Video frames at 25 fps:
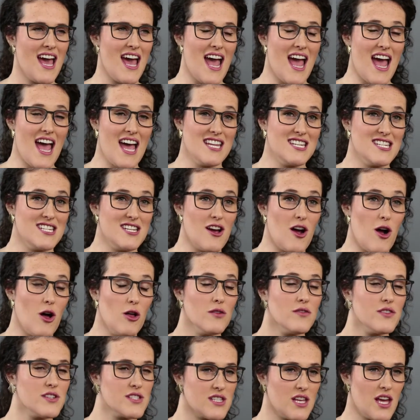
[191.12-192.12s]
And
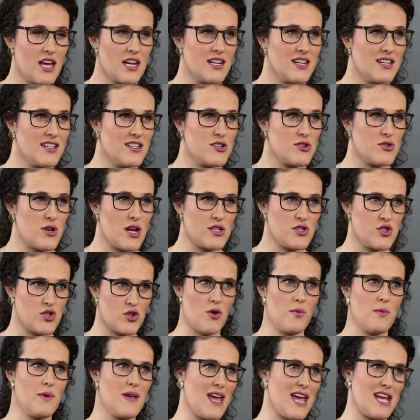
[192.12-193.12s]
all of a sudden,
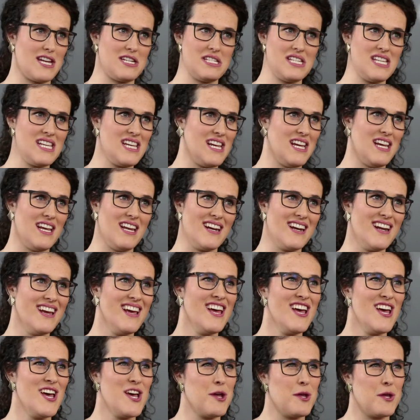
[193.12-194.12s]
Trisomy 18,
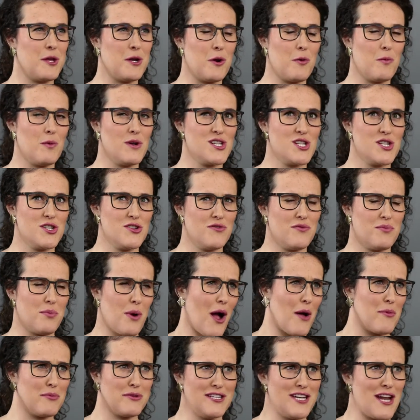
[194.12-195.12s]
you know, which you've
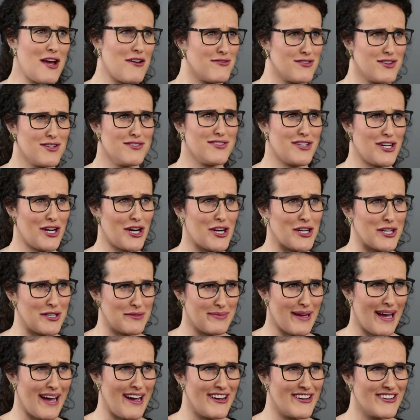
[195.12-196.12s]
probably never even heard
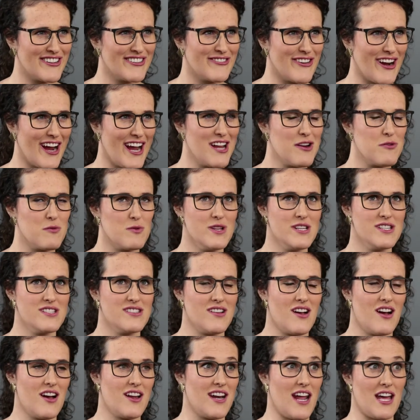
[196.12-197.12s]
about, right,
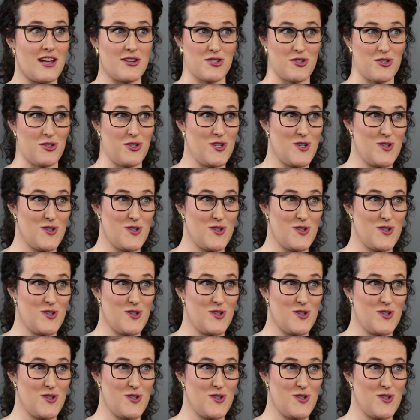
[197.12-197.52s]
was on national